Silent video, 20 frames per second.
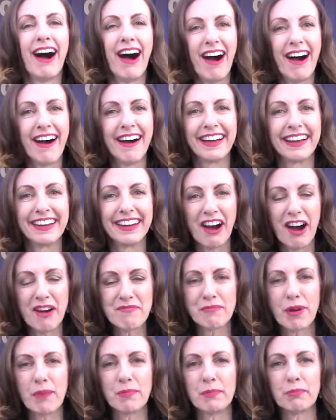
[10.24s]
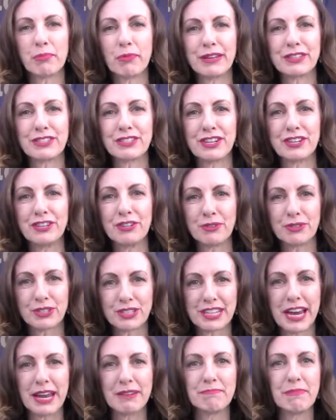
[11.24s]
Hi, I'm Robyn Preston, your
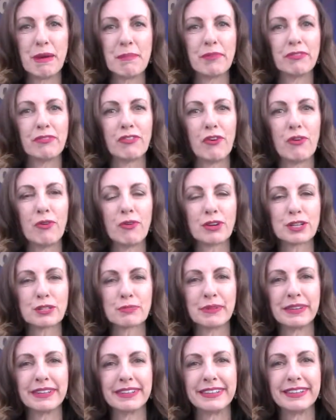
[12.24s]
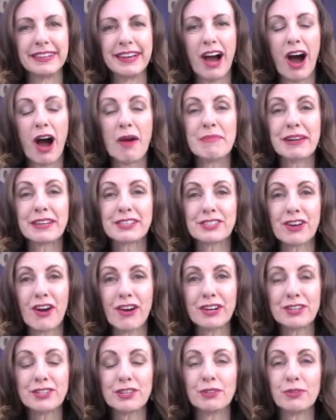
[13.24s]
state member for Hawkesbury. I'm
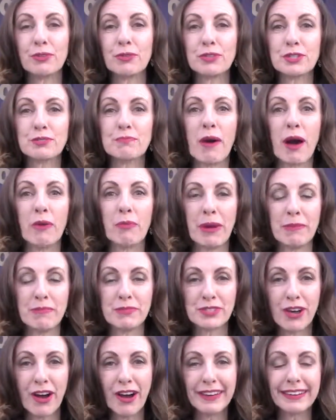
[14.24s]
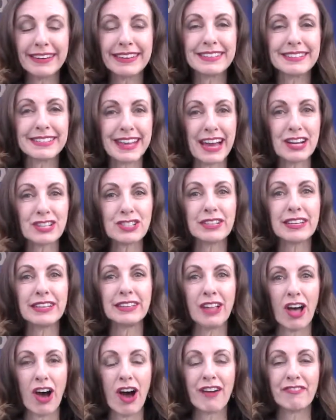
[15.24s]
excited to launch my website. It's actually
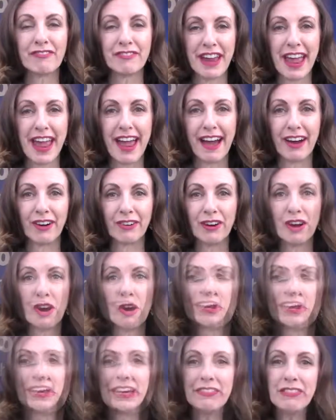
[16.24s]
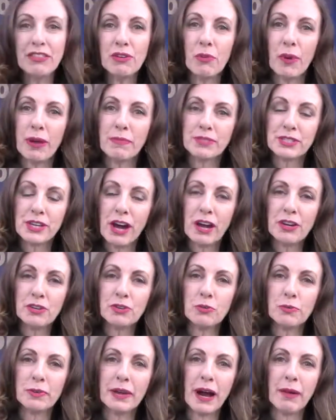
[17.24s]
live now. In the website,
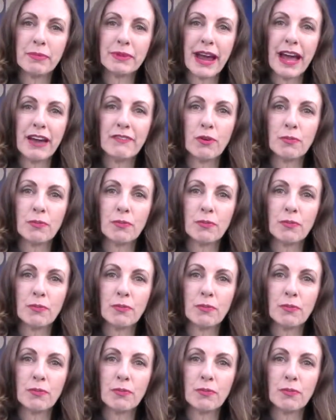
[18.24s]
you'll be able to have